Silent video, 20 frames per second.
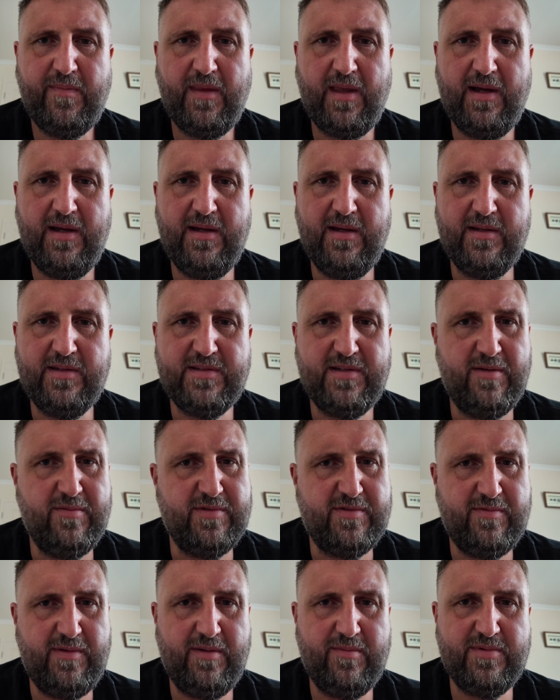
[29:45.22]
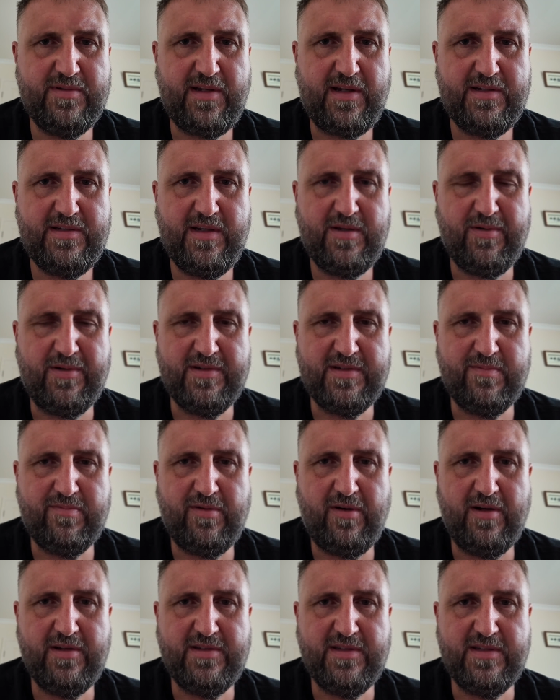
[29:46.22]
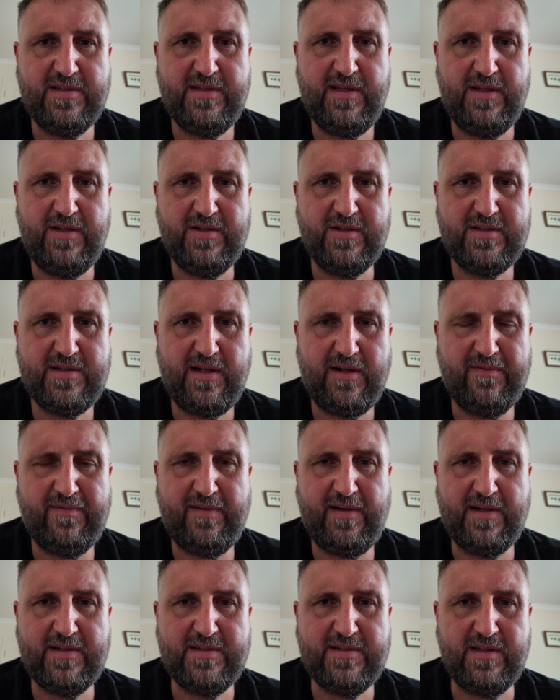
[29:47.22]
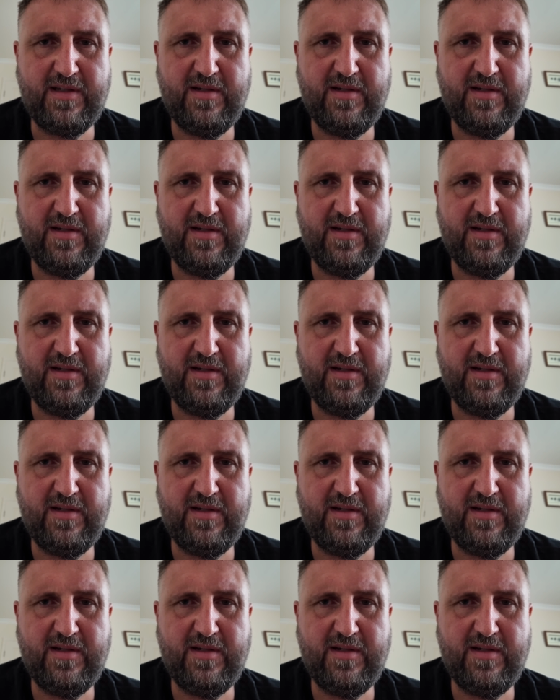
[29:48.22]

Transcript: So it was actually quite surprising to see just how fast the